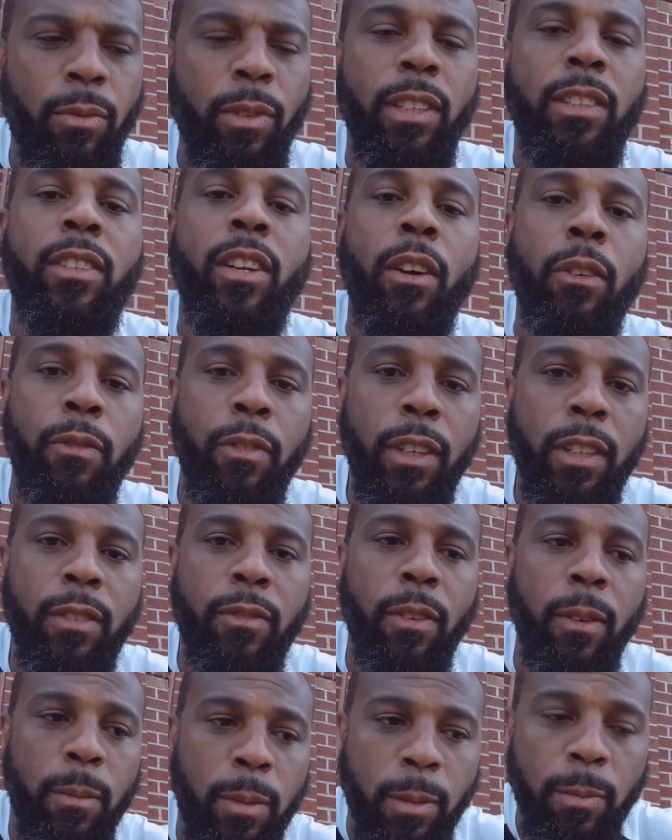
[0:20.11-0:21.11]
resurfaced
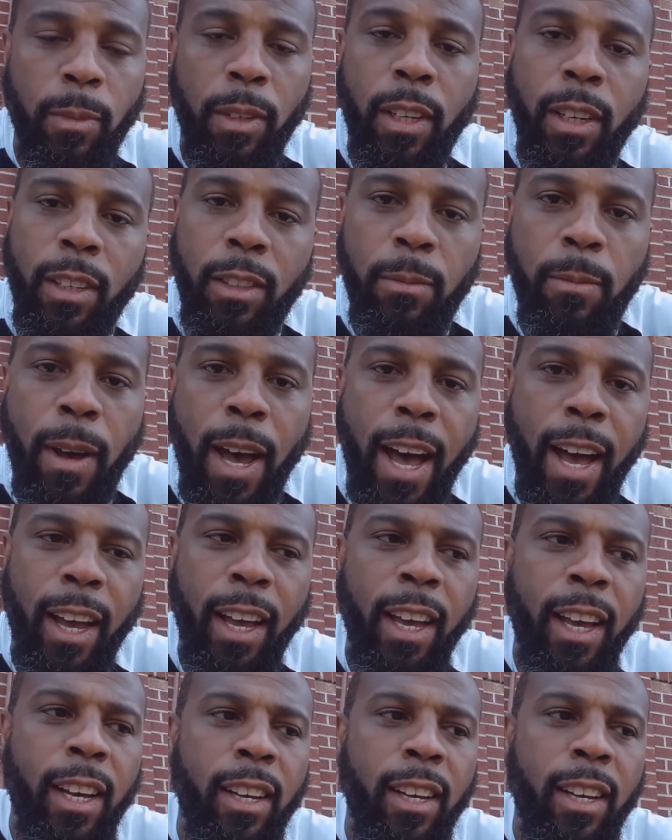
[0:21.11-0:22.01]
from some years back.